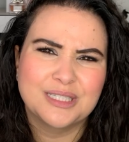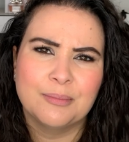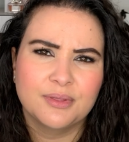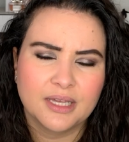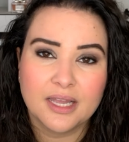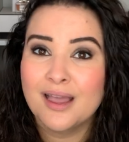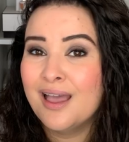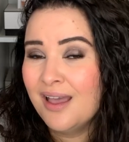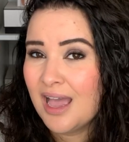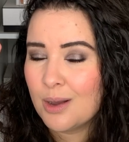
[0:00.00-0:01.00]
something.
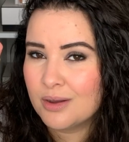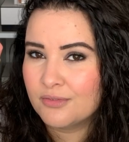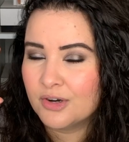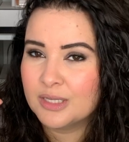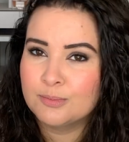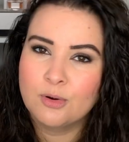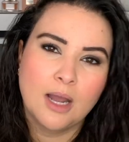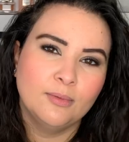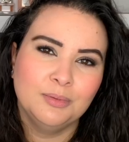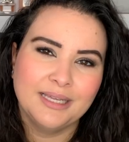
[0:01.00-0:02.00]
However, it's
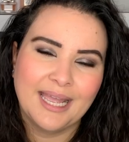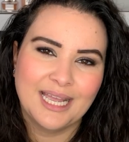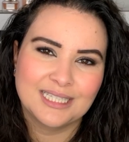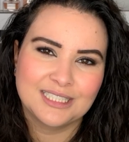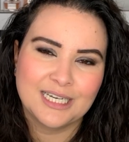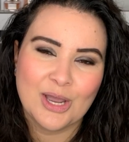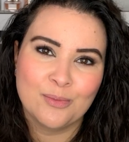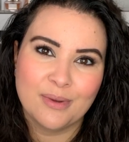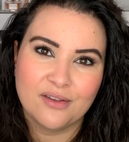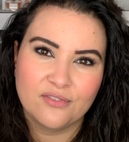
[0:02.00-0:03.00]
probably hands
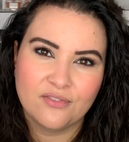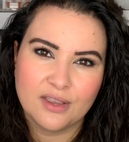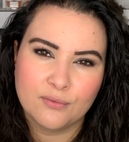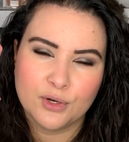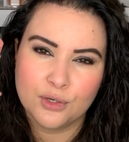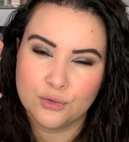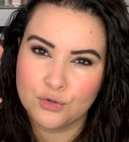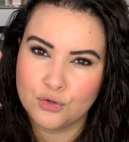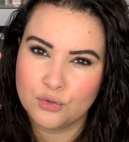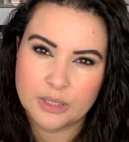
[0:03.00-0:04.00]
down my favorite
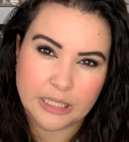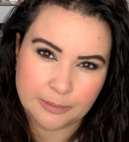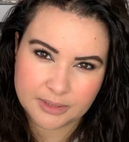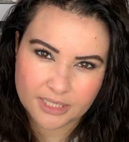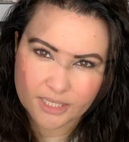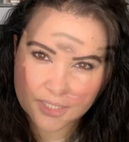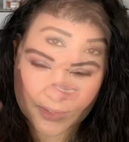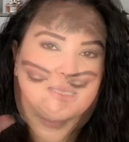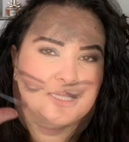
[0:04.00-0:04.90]
nude lipstick.